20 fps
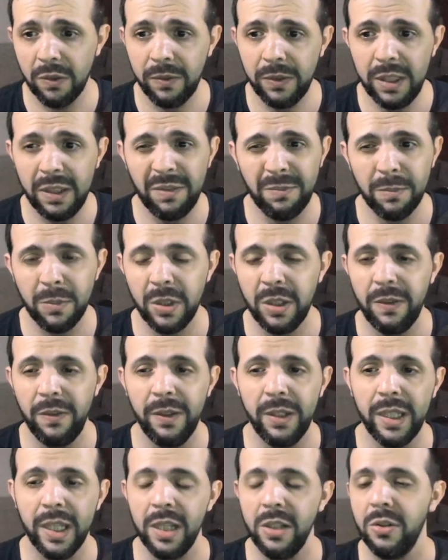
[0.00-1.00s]
these
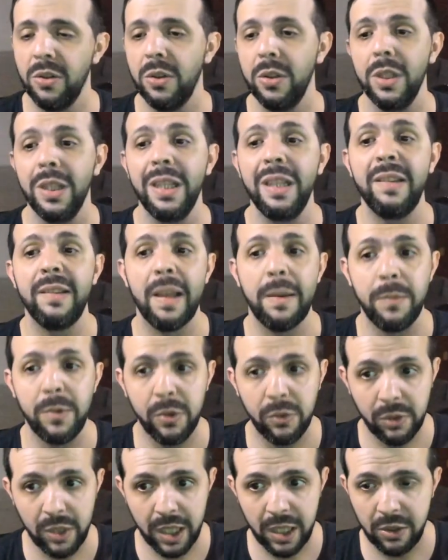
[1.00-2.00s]
modification is a
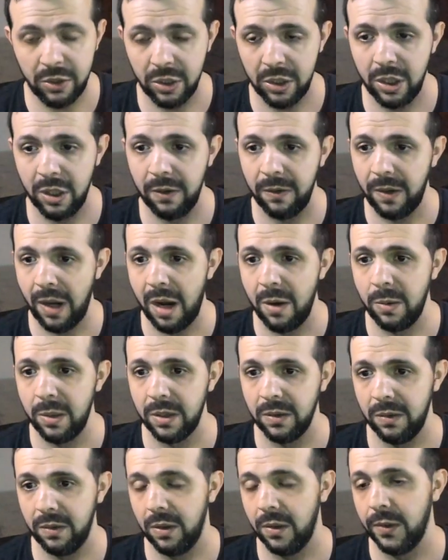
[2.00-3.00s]
mutation of our
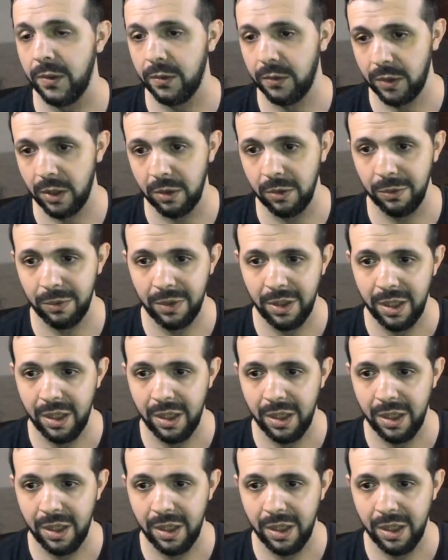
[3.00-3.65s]
source code.